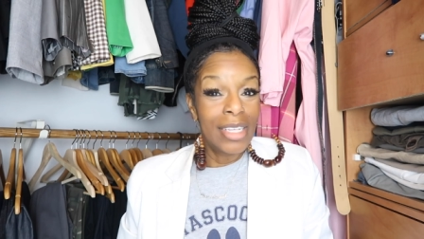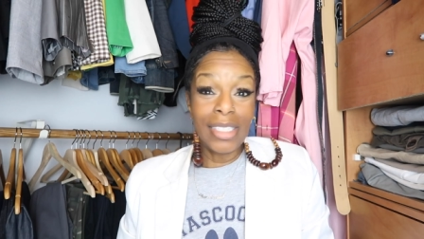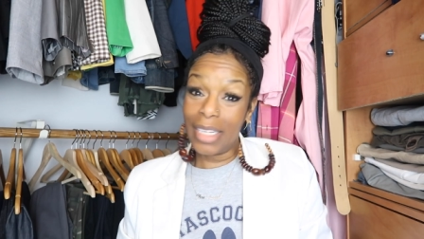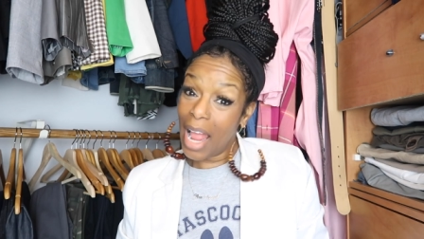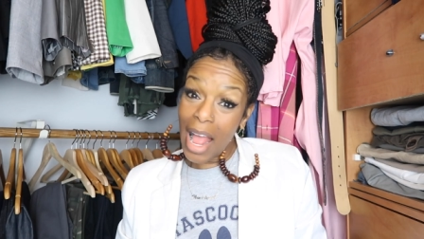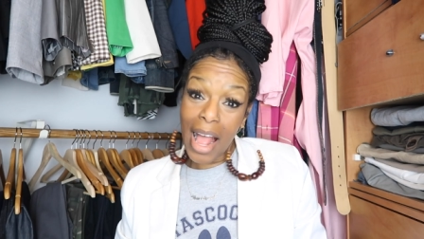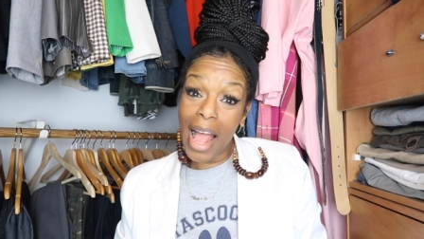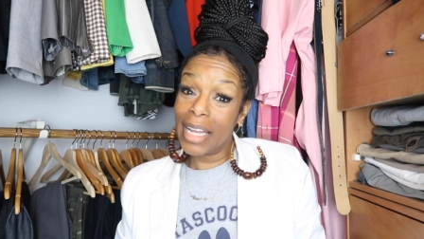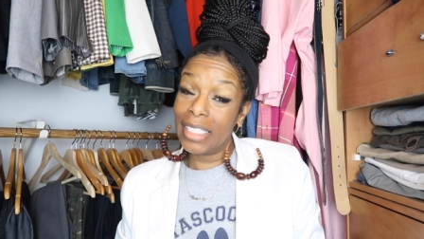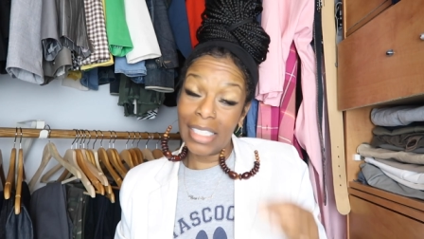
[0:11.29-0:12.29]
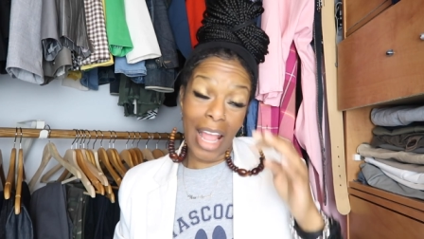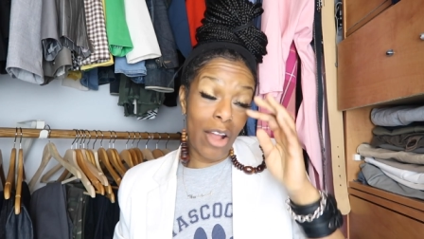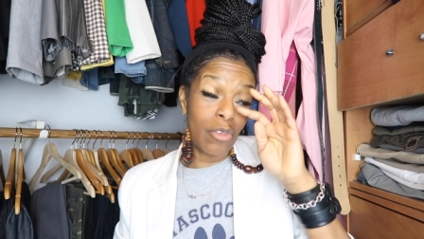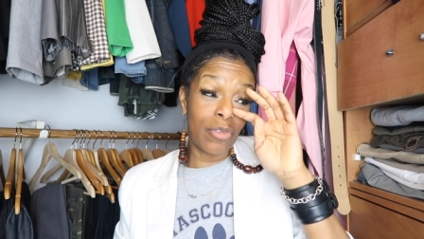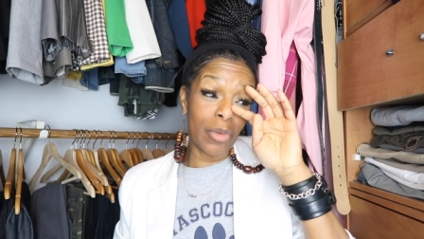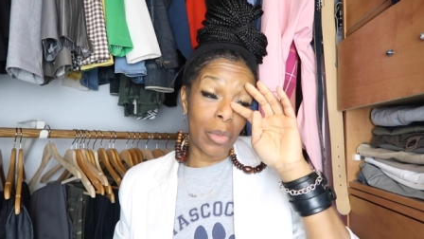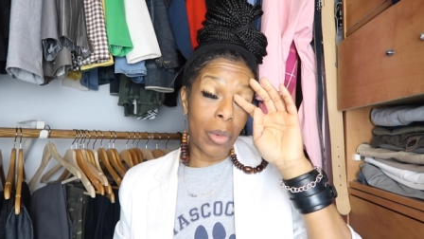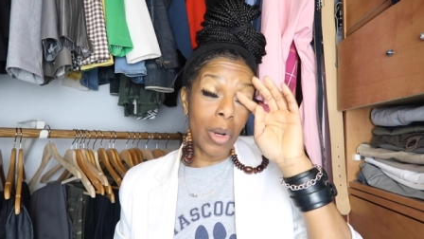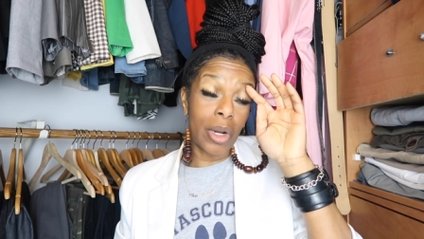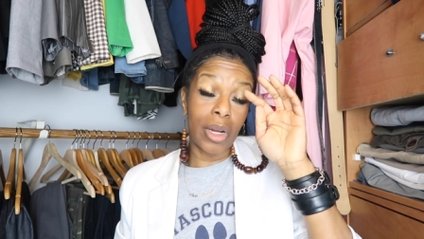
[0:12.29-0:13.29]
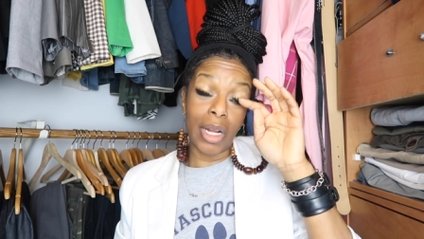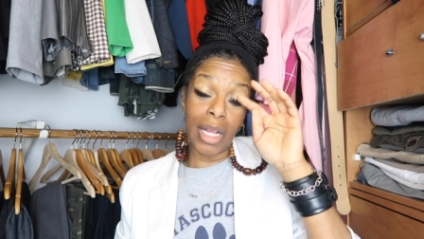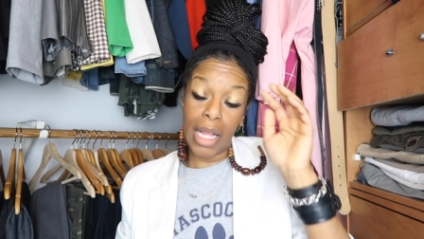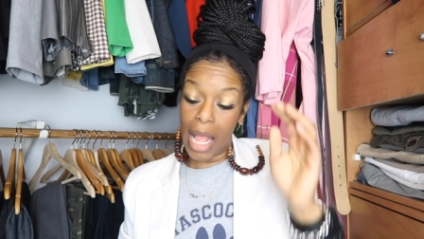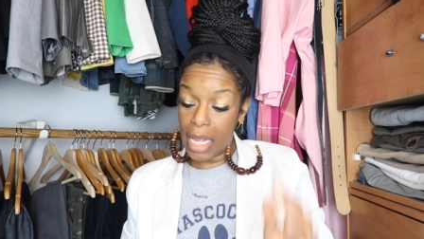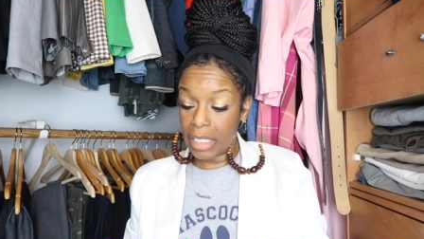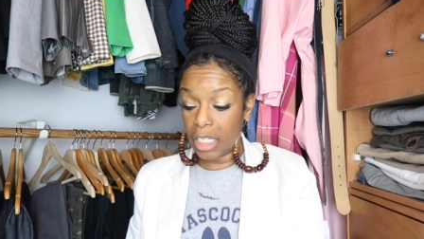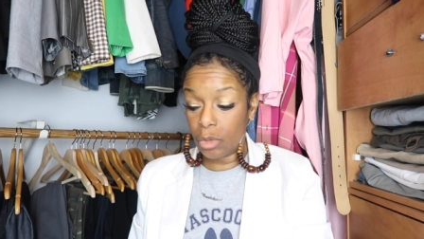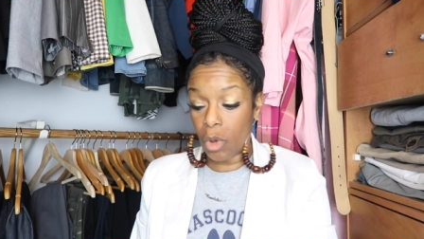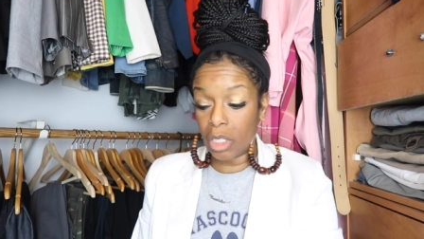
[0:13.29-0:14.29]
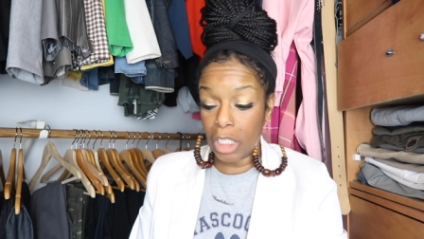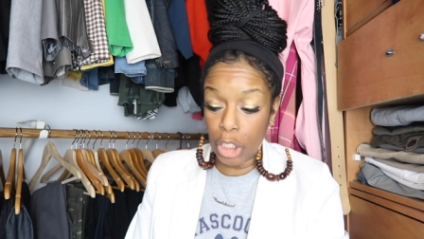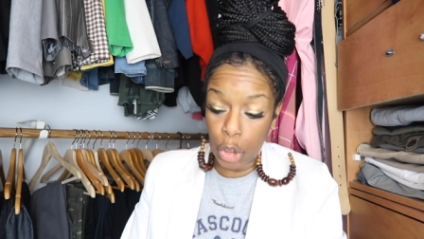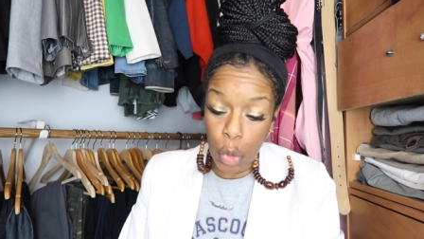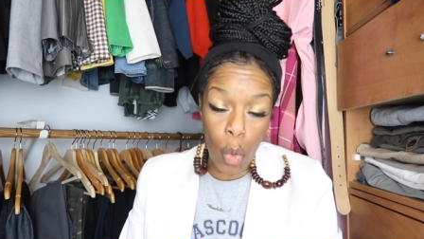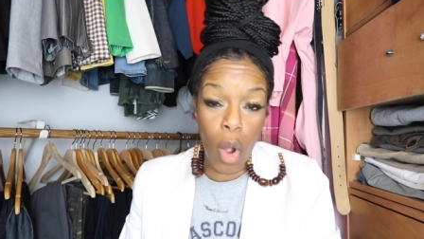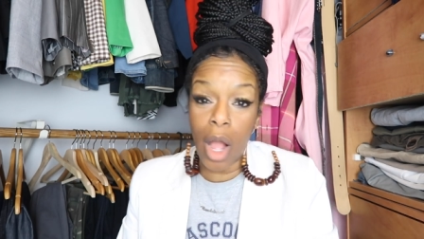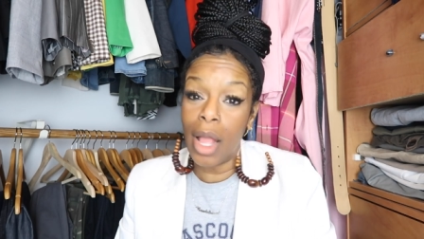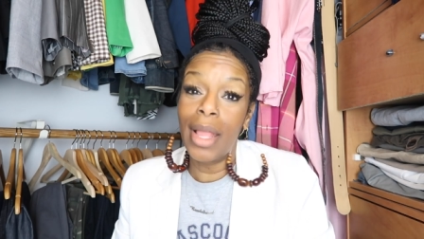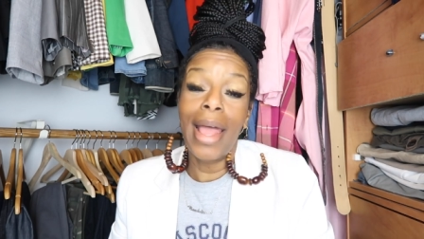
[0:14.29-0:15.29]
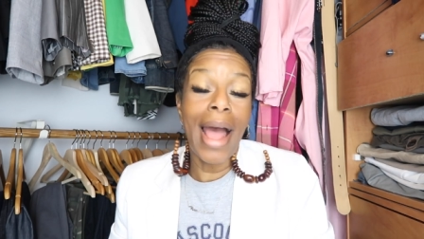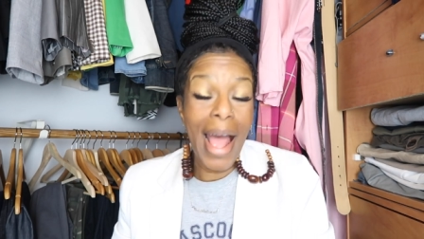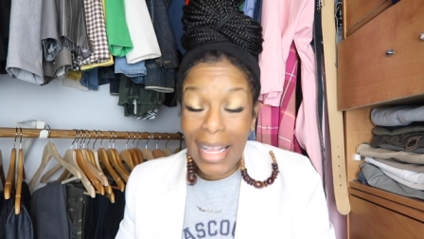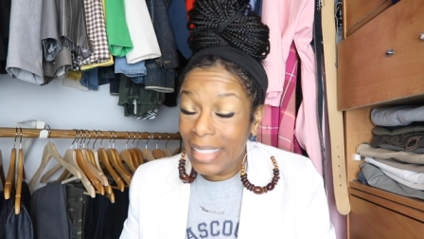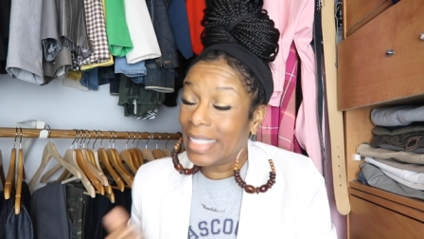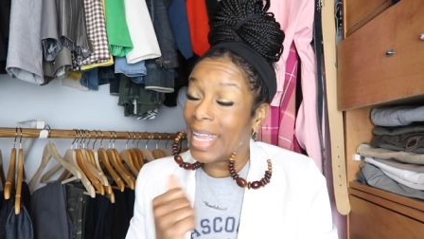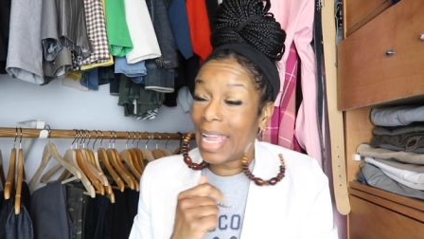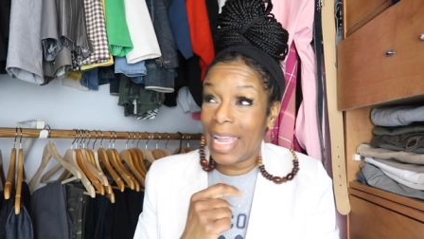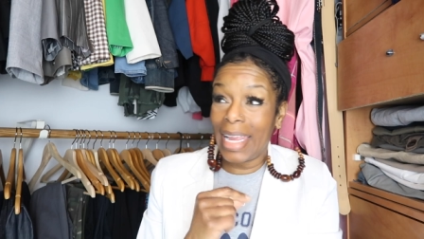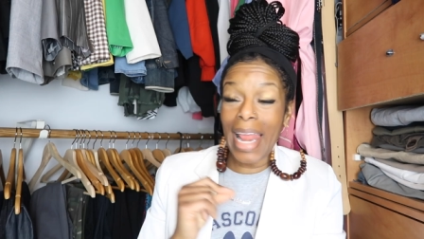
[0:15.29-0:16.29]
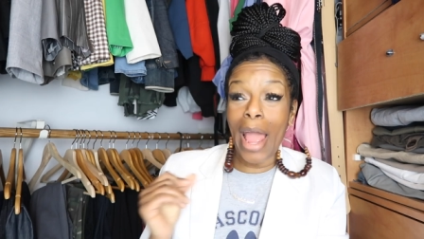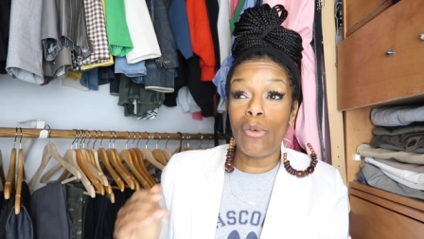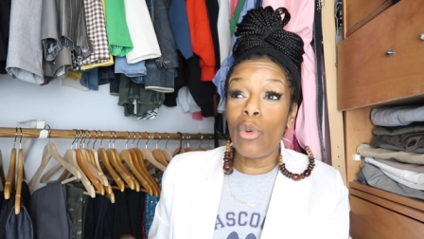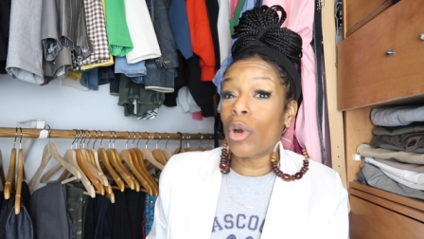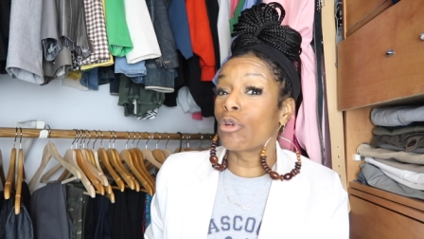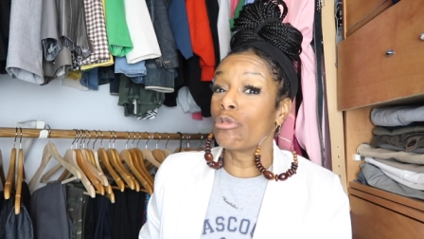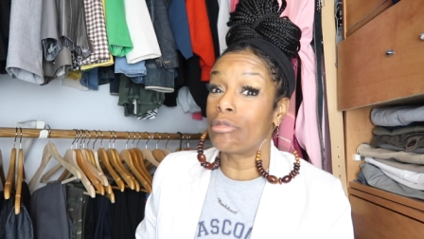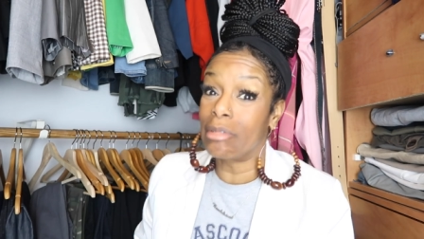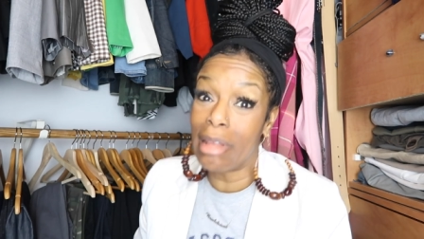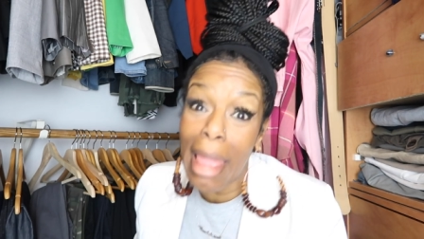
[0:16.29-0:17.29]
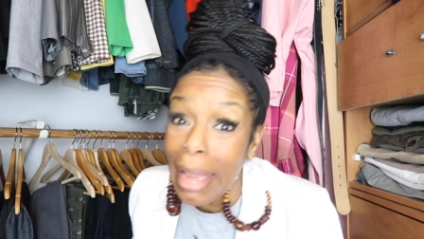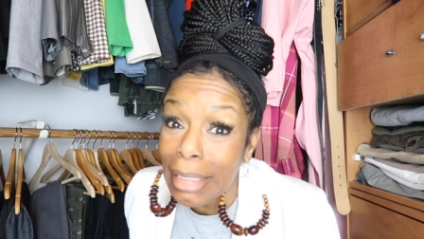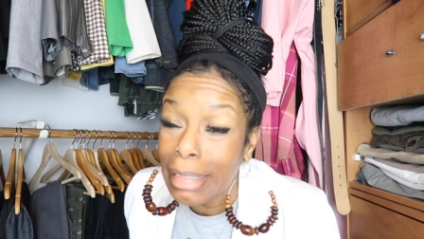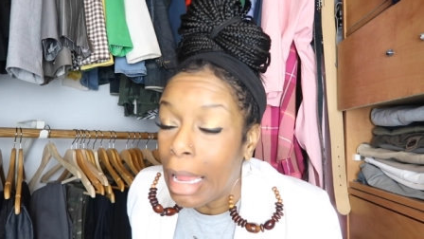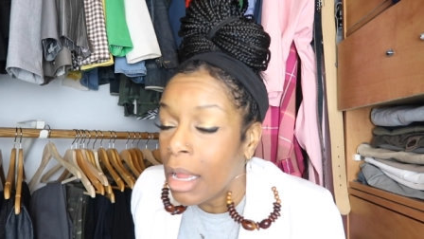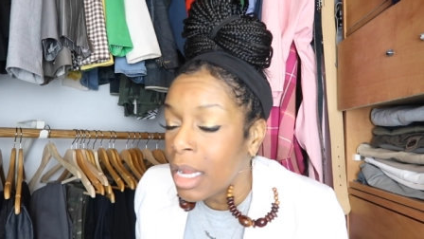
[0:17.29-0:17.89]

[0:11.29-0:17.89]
Child, I just got home from work. I just walked in the door. I stayed at work late.